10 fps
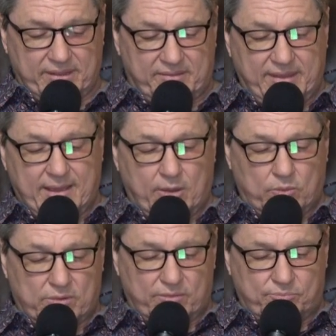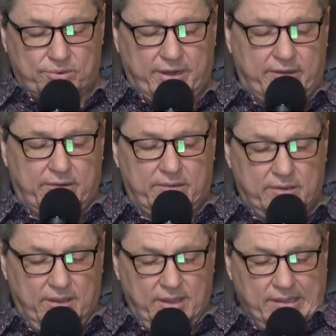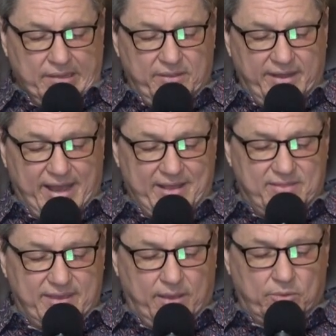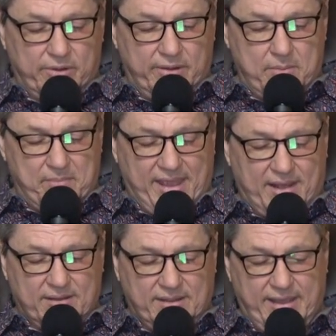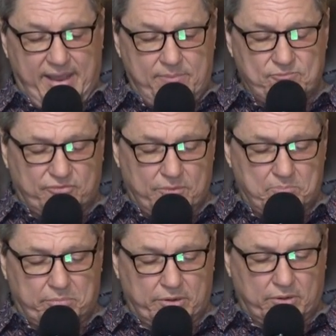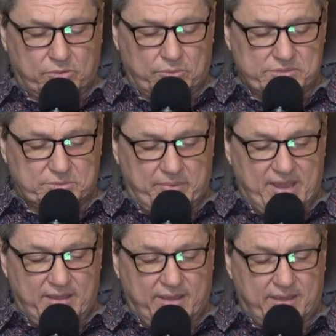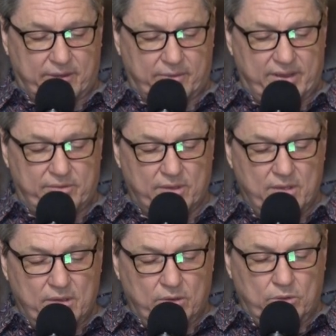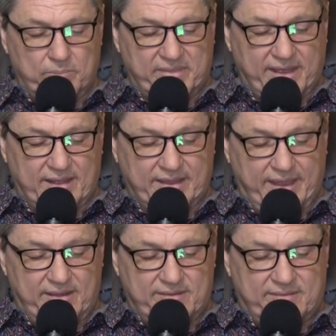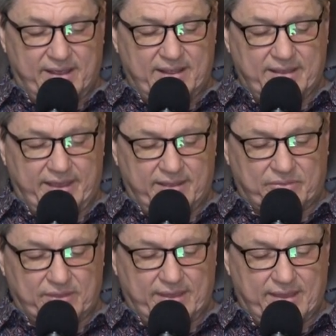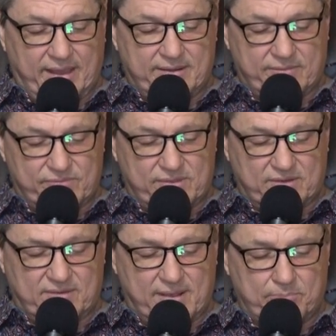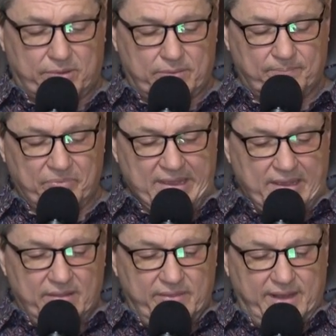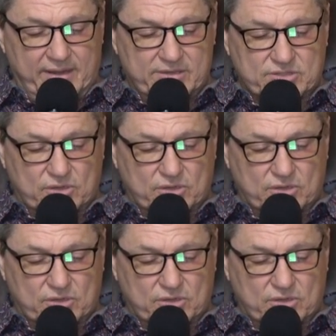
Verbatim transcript: at the hour of prayer, the ninth hour, and a man lame from birth was being carried, whom they laid daily at the gate of the temple that is